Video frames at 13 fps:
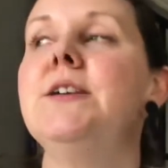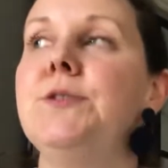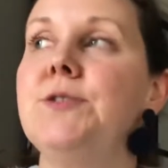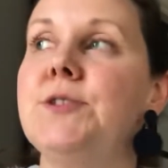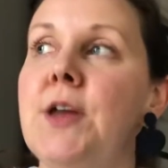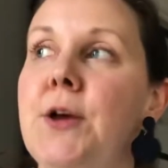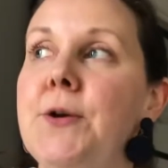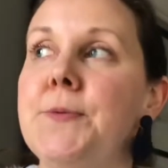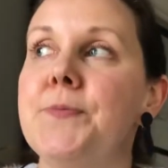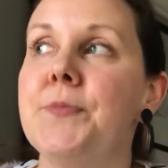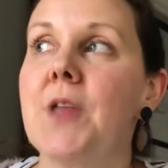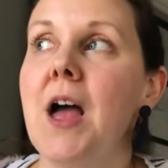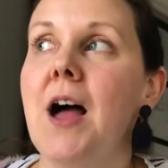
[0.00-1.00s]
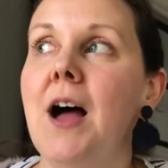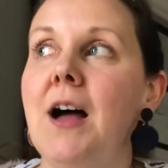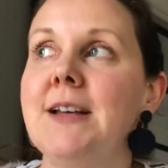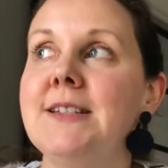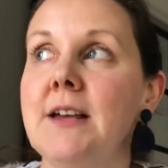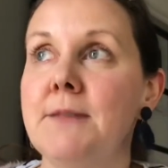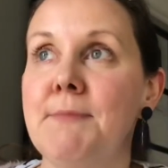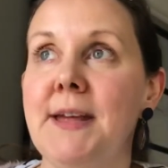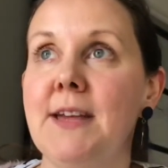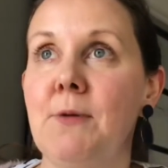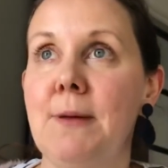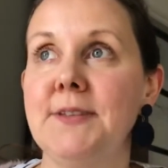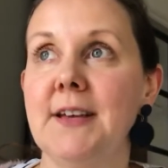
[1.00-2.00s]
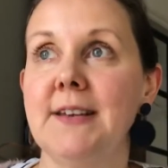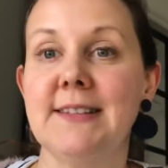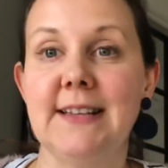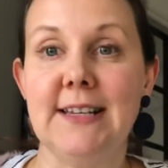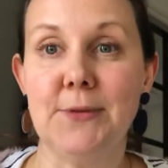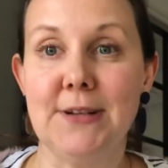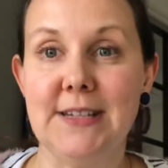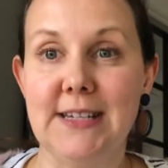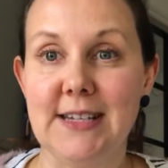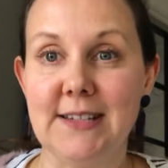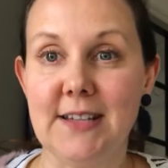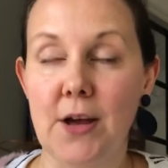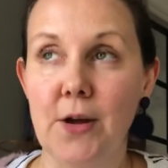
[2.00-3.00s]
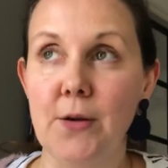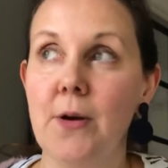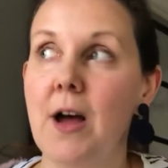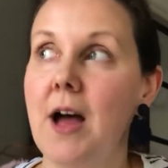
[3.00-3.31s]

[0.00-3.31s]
So I started making websites nearly 20 years ago.